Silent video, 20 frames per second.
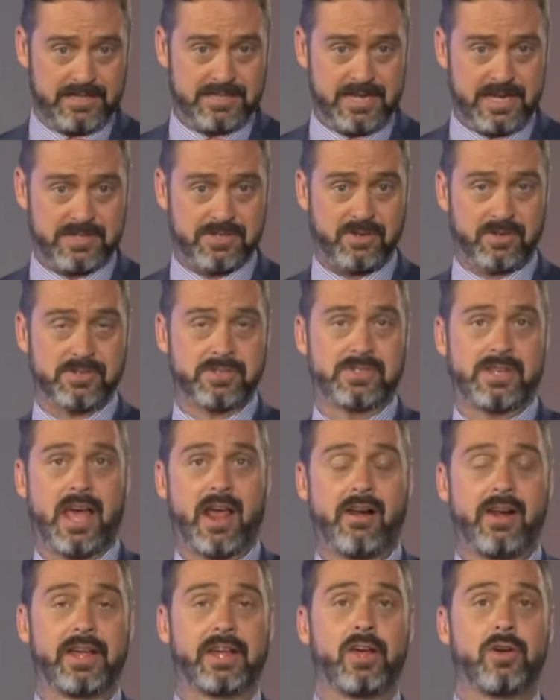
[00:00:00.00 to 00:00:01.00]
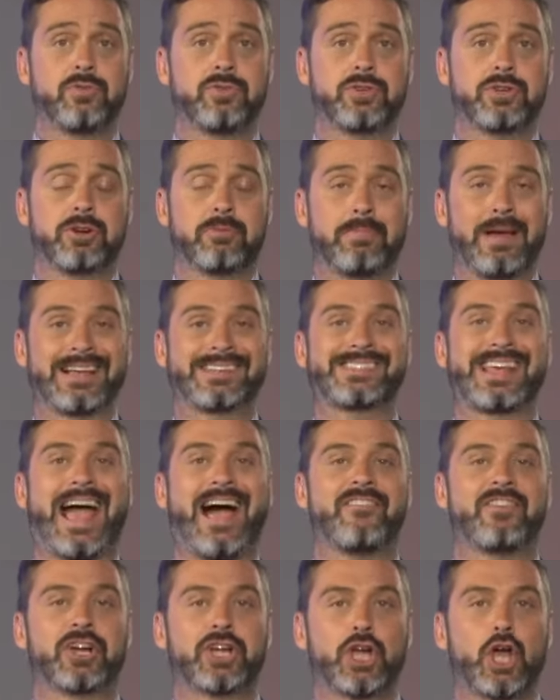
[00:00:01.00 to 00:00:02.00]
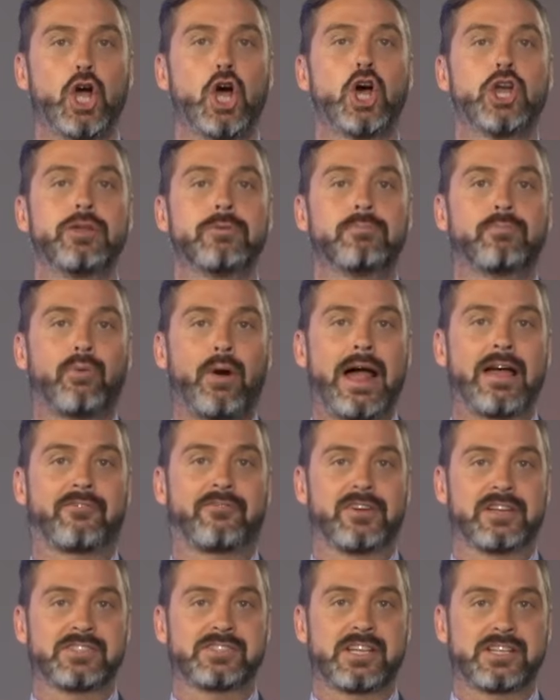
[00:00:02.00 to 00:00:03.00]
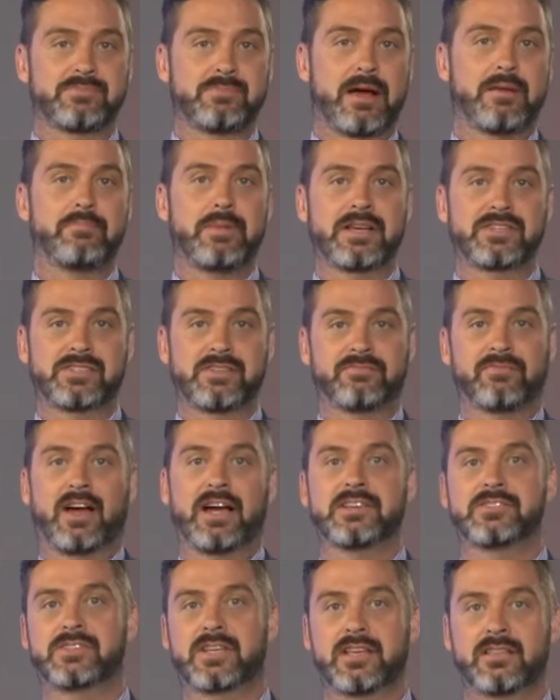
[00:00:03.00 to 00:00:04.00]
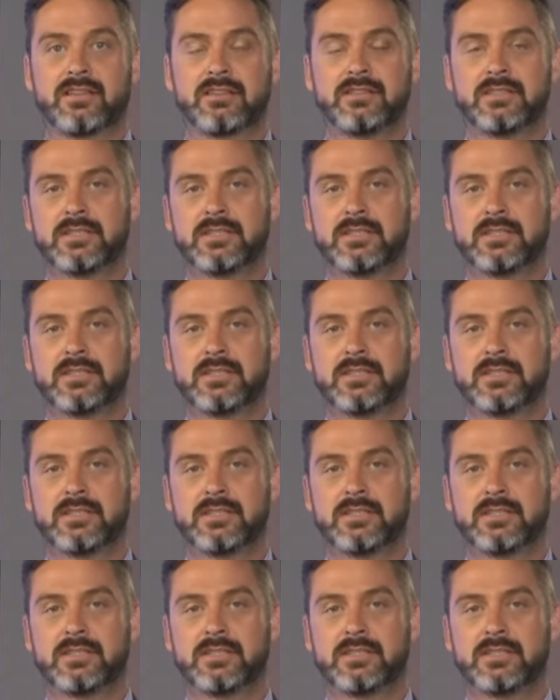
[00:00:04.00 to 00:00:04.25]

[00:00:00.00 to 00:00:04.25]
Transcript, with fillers: the test on Saturday, go do your best. Have a good breakfast. That's my best advice. Keitha?